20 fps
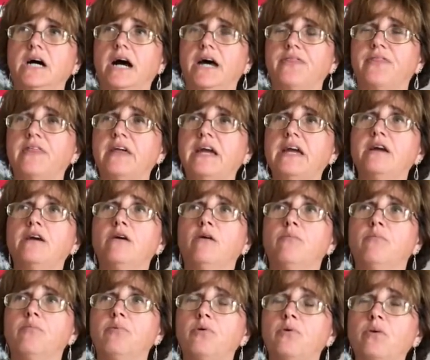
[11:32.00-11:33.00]
I think
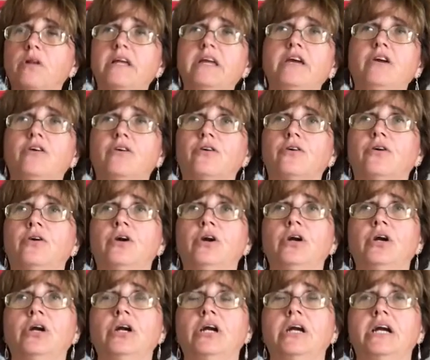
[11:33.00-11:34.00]
a bullier
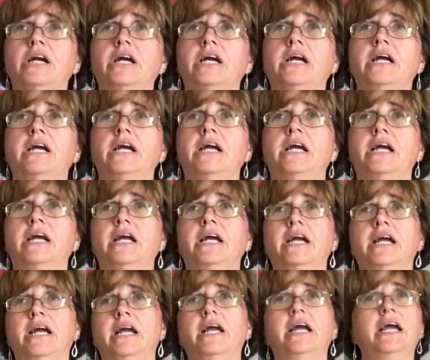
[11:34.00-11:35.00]

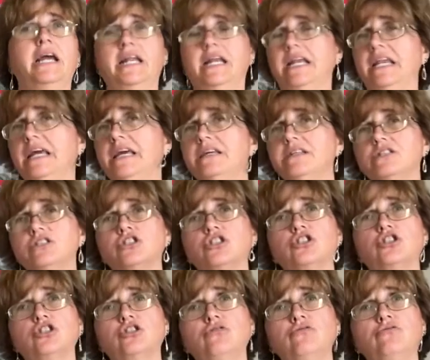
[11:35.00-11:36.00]
needs
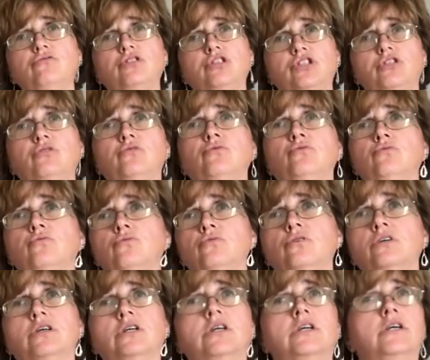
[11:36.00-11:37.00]
to
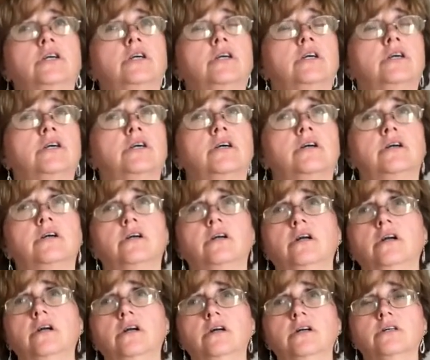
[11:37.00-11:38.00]
do
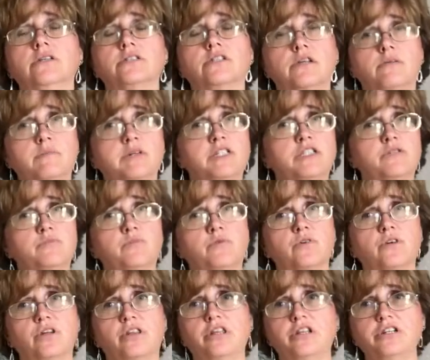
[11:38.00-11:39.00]
so much
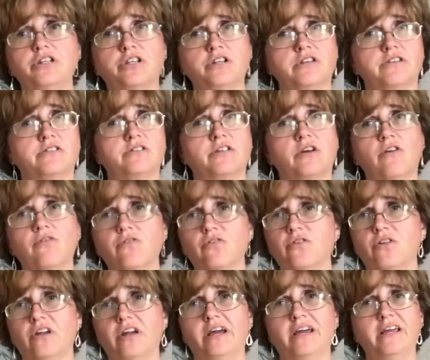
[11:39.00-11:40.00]
more than just
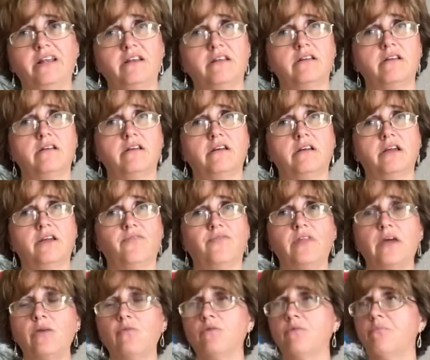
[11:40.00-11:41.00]
overnight if
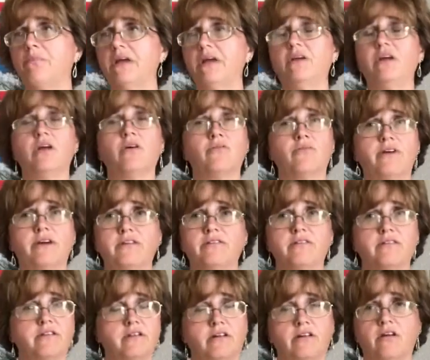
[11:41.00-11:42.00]
they would be
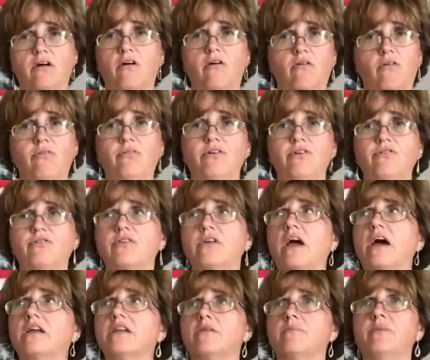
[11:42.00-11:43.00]
arrested at all. There's
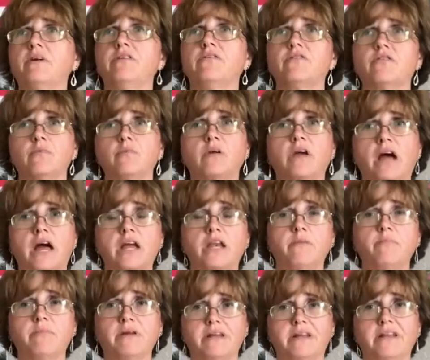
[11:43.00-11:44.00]
got to be some kind
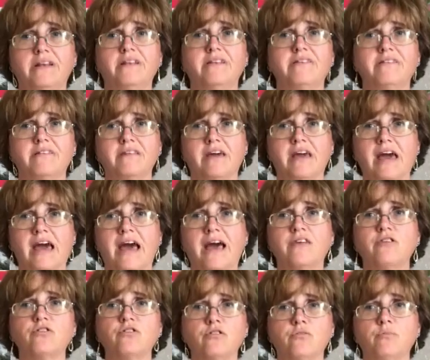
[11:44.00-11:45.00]
of penance that
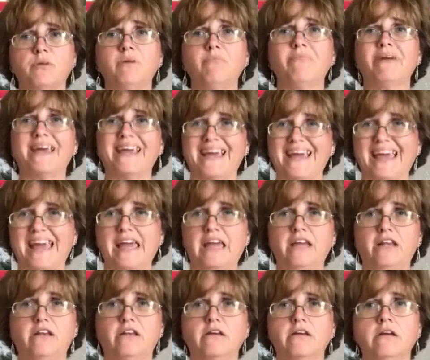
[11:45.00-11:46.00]
has to be
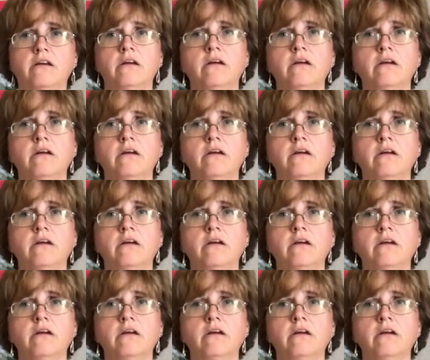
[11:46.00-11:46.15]
paid